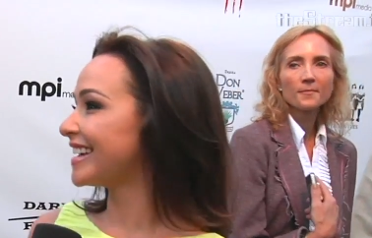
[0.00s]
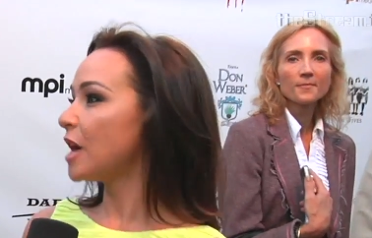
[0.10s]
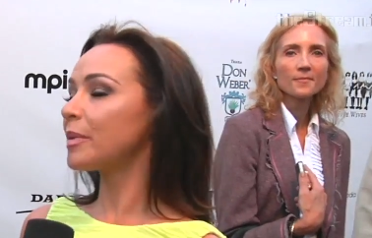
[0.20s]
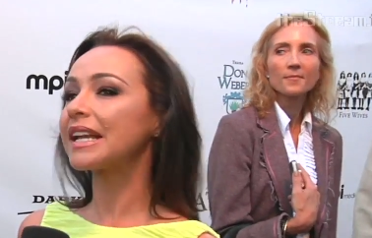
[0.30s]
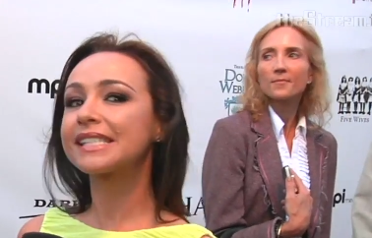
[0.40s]
Speaker 1: did.
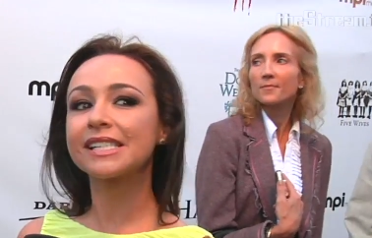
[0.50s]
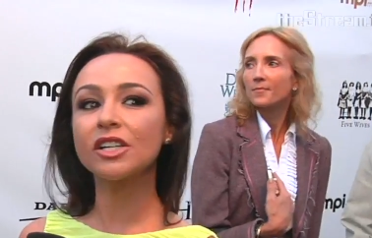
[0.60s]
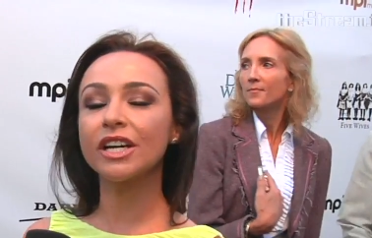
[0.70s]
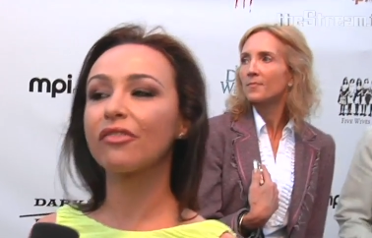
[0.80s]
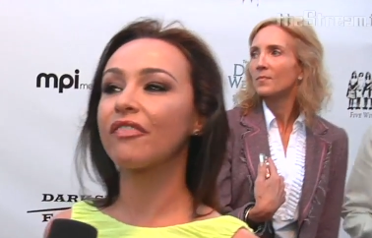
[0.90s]
But it's
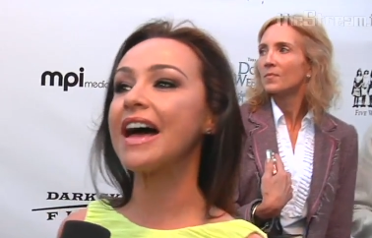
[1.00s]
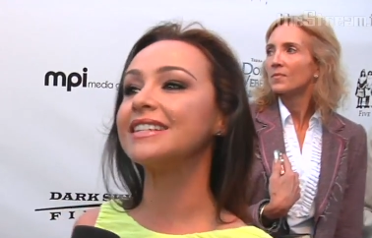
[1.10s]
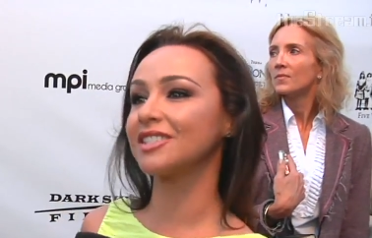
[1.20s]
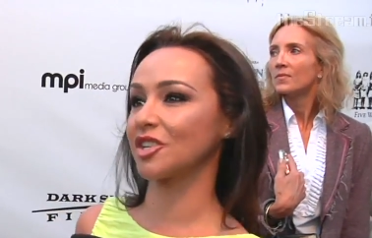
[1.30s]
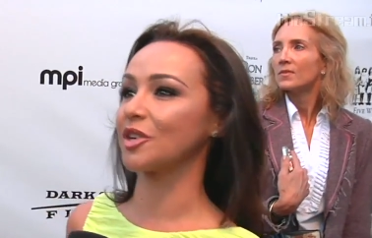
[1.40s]
still good
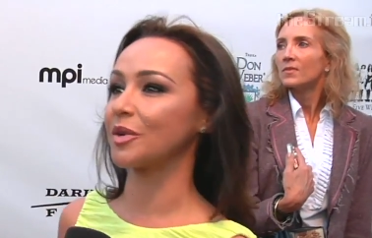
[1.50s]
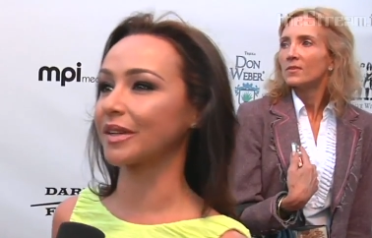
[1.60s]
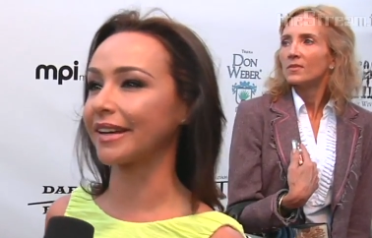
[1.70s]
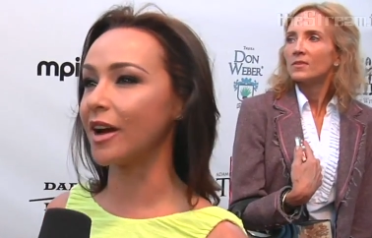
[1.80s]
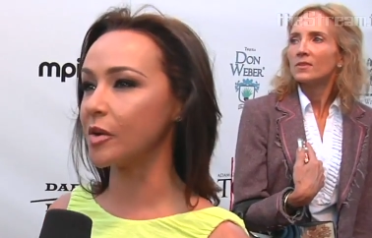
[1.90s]
fun
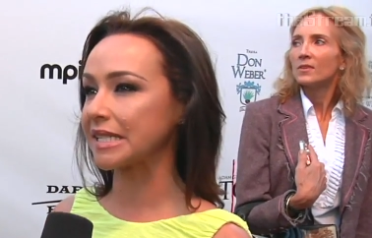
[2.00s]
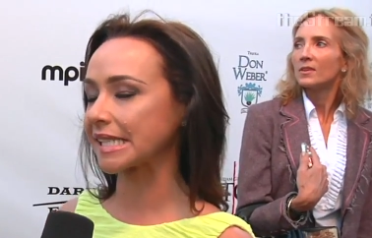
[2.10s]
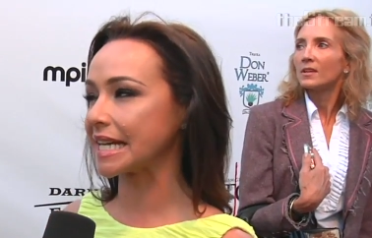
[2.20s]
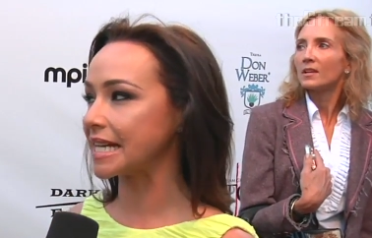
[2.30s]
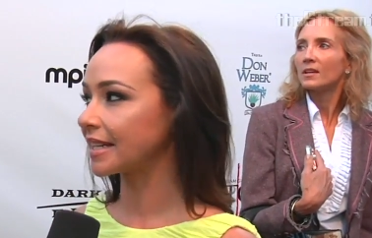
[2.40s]
too. You know,
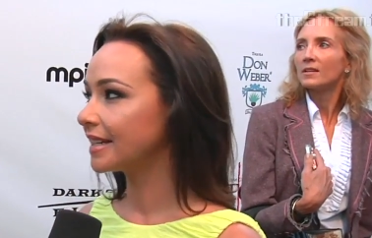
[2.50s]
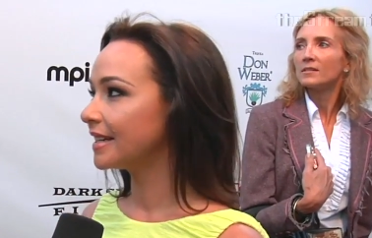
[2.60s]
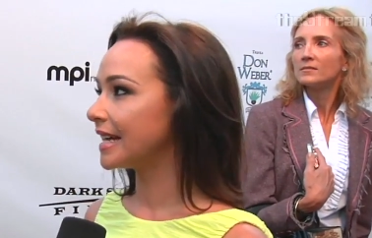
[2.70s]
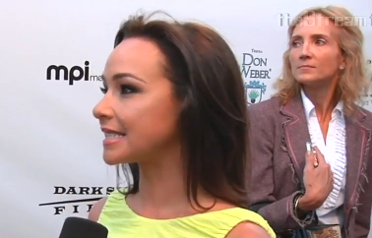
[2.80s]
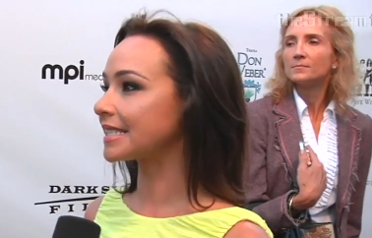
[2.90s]
it's like
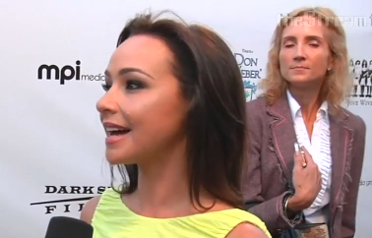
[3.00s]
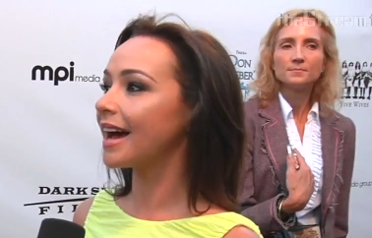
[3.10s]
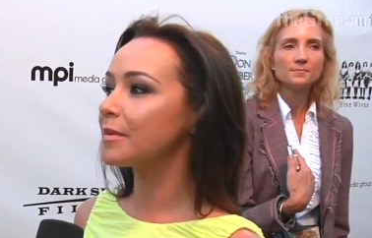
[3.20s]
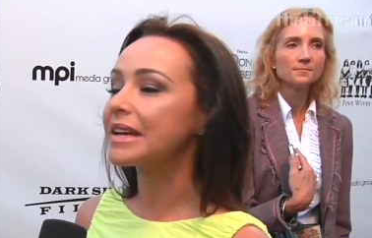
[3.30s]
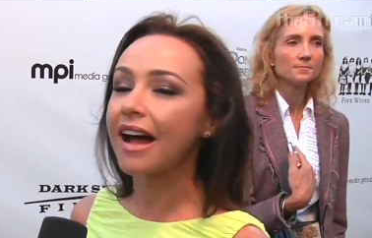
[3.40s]
it's
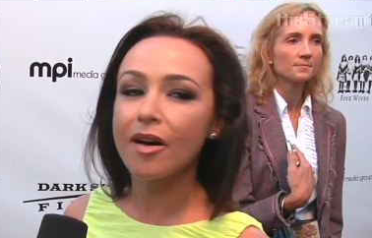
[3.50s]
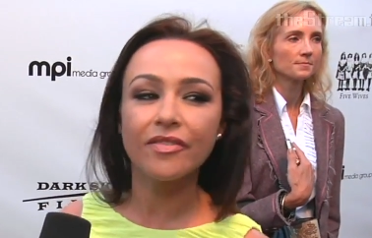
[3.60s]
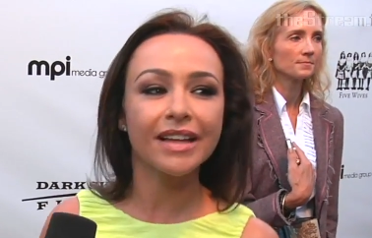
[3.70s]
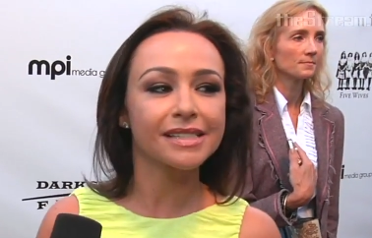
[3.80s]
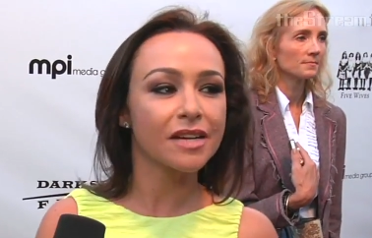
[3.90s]
not. I mean,
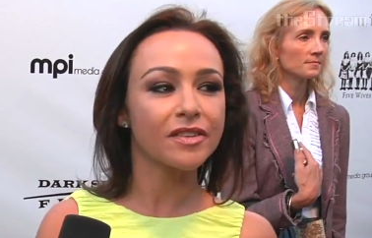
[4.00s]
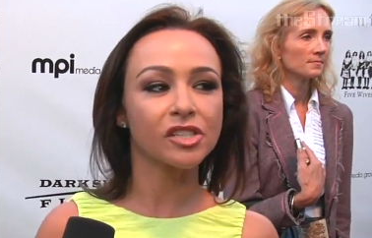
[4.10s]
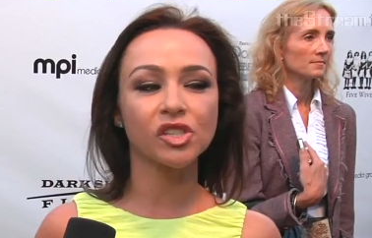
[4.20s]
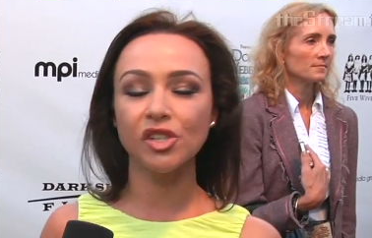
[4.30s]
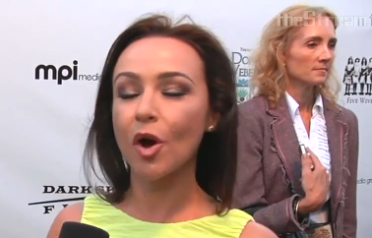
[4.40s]
that stuff
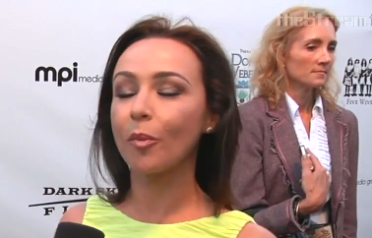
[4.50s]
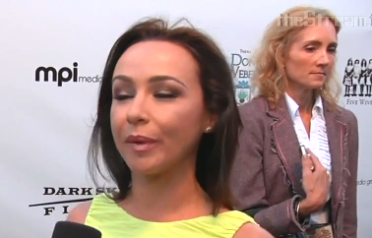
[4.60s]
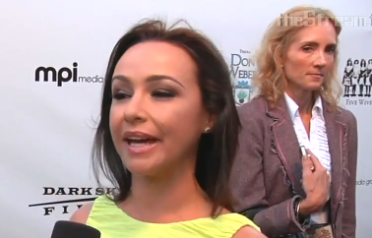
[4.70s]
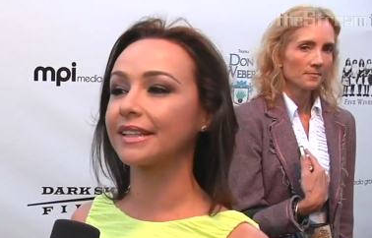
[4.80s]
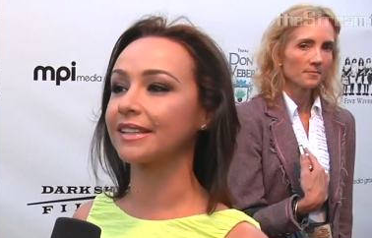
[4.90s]
is so
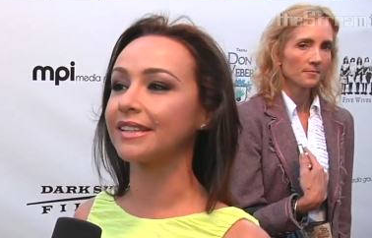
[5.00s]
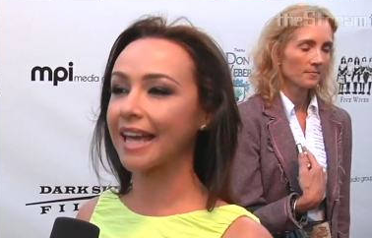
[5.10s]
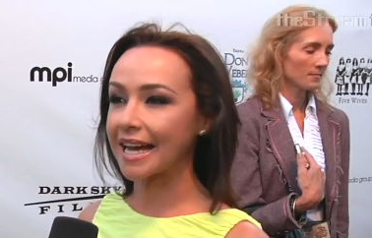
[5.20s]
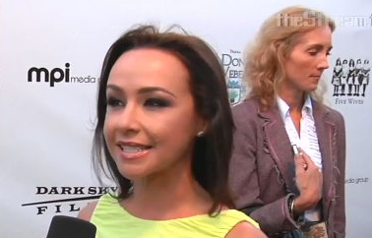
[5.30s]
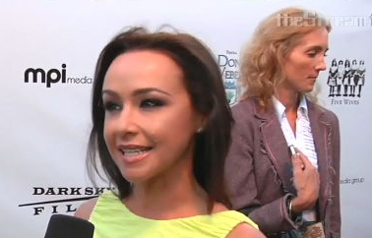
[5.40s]
big. Like you
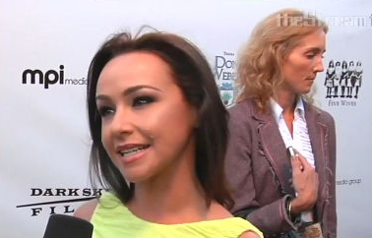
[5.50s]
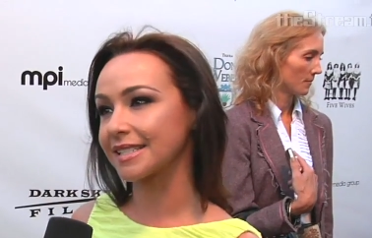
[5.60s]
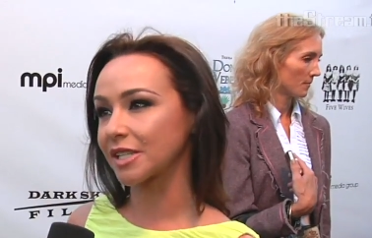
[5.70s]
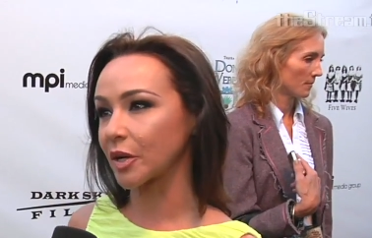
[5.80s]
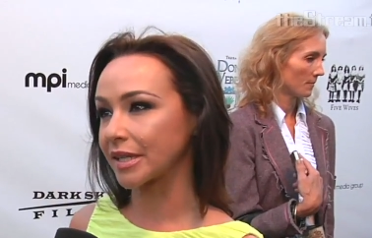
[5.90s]
can't take
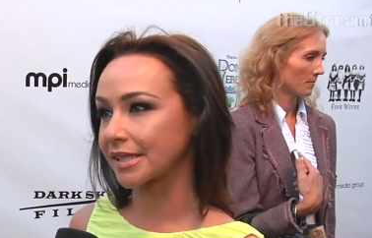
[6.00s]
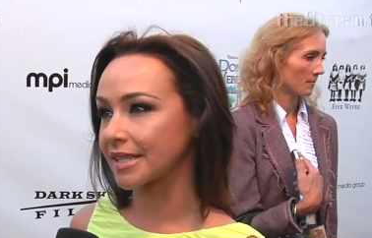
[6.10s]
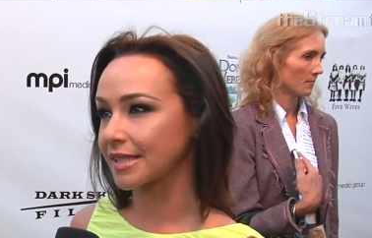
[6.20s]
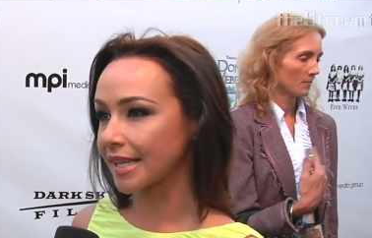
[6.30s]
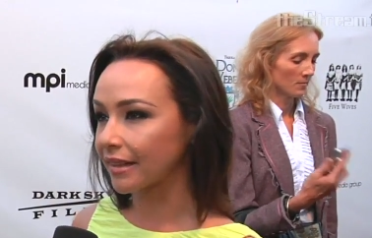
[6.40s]
it
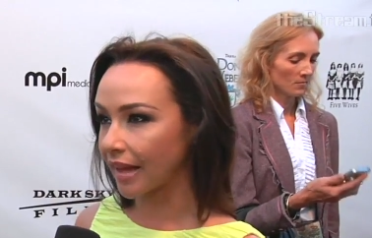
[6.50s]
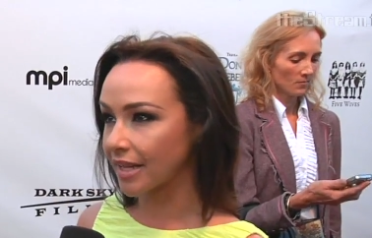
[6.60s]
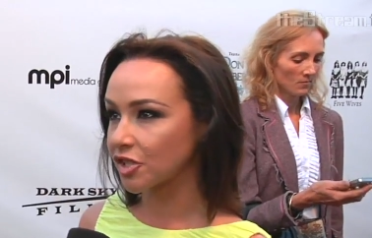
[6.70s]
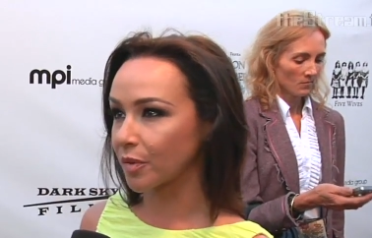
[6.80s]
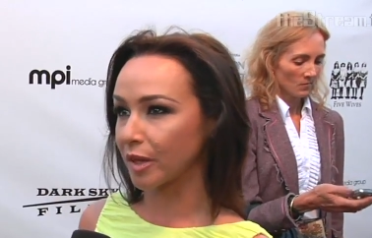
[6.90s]
seriously. It's like
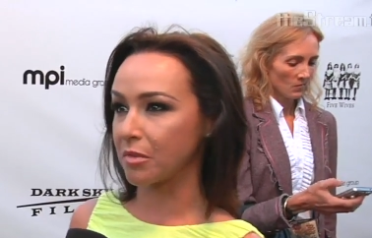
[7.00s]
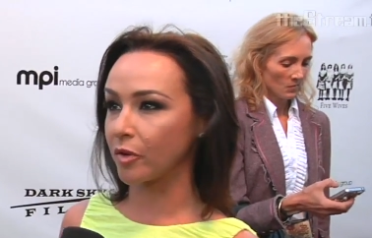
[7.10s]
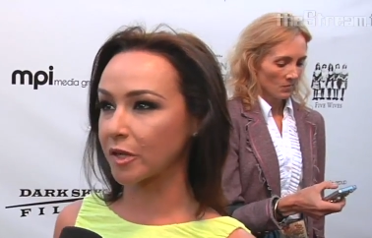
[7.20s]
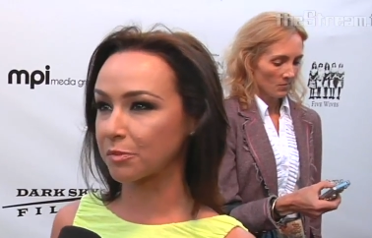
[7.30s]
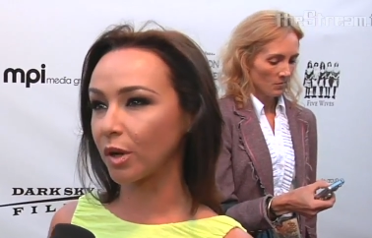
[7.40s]
last year when the
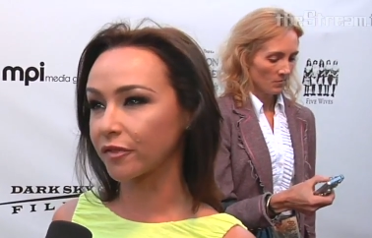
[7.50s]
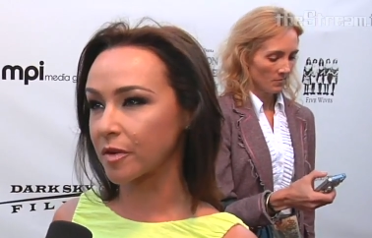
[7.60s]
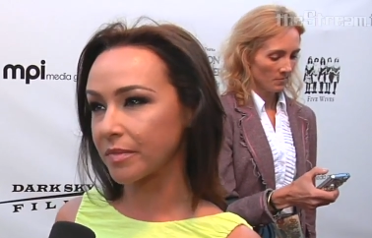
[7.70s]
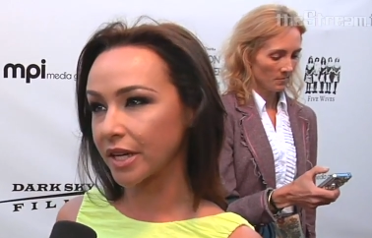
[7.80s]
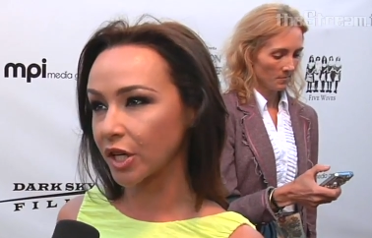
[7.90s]
movie was pulled
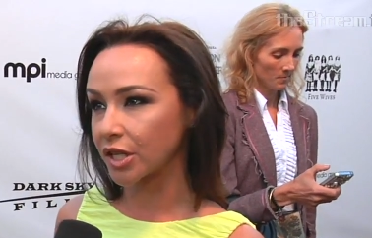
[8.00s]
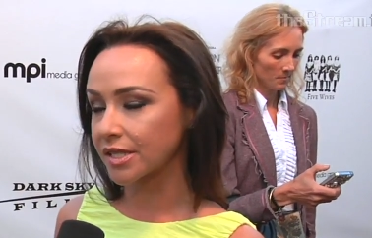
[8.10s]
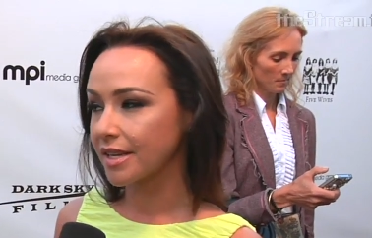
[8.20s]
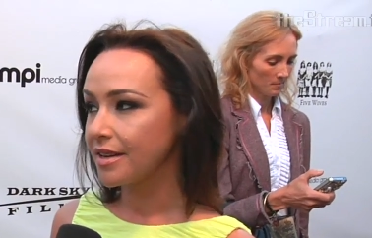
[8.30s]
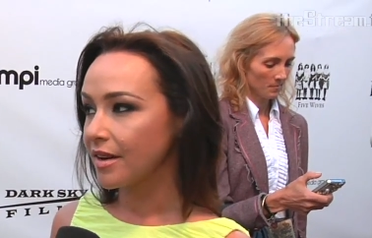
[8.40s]
from
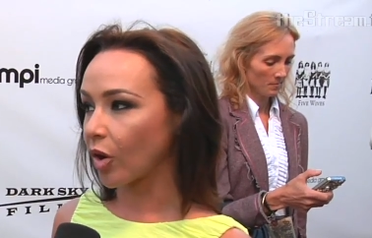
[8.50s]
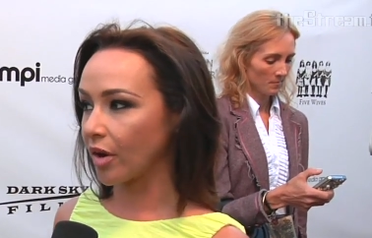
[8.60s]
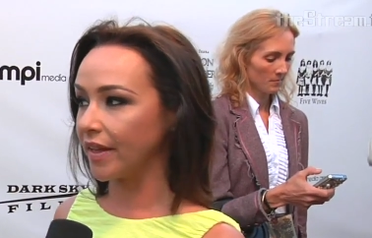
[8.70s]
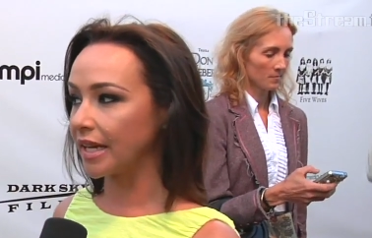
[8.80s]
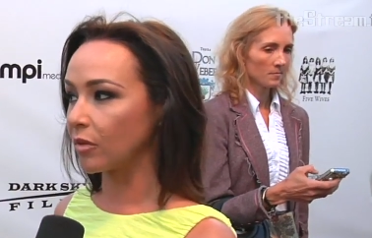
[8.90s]
theaters,
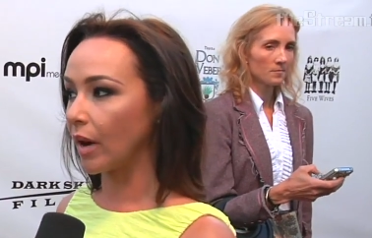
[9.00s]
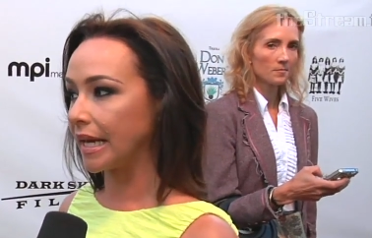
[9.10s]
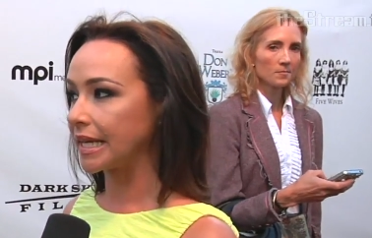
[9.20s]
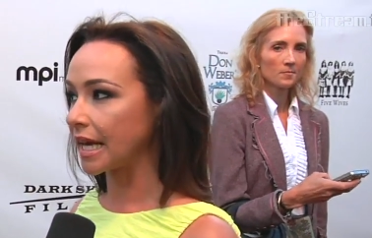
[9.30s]
or they didn't want to